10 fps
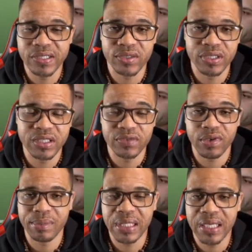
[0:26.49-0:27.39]
So this is
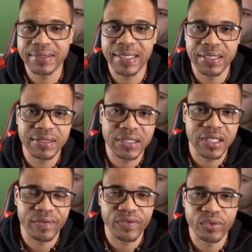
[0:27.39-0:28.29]
for my lockdowns out
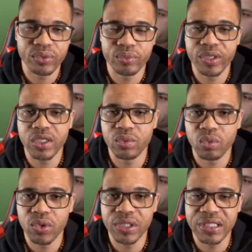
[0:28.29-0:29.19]
there. If you really
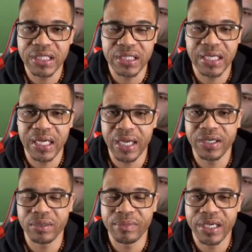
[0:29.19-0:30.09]
want to get that
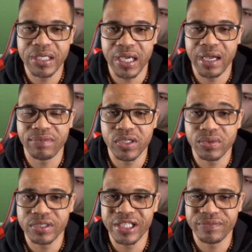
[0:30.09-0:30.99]
anchor, man, you have to
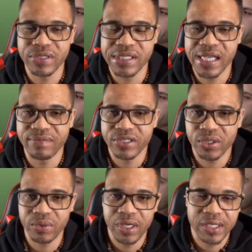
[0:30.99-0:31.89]
go six foot seven.
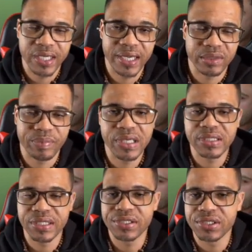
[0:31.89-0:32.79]
So you have to pay
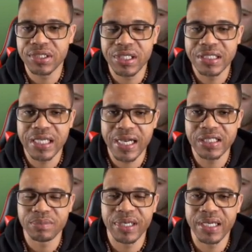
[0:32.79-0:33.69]
attention to these
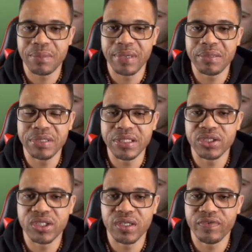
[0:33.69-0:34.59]
heights, man. They may be
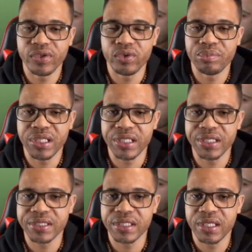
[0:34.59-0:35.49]
good for you
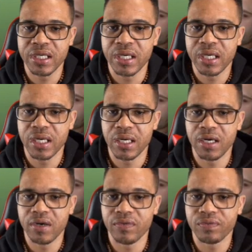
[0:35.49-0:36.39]
because
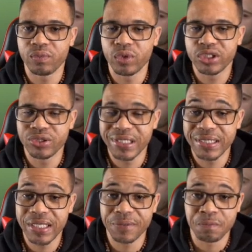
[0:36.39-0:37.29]
of what you can
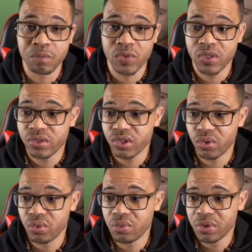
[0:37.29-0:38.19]
get.
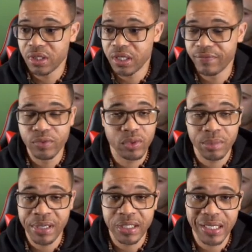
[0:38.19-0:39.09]
So if you want
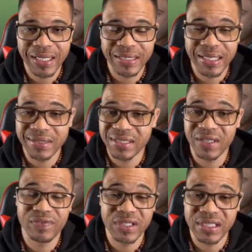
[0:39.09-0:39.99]
to make a lockdown,
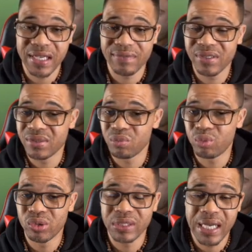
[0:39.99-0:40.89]
six foot seven
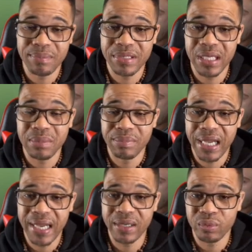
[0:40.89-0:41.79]
will not be a
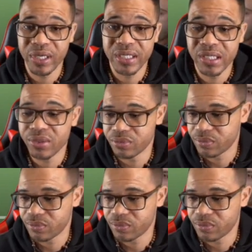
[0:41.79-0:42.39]
bad way to go.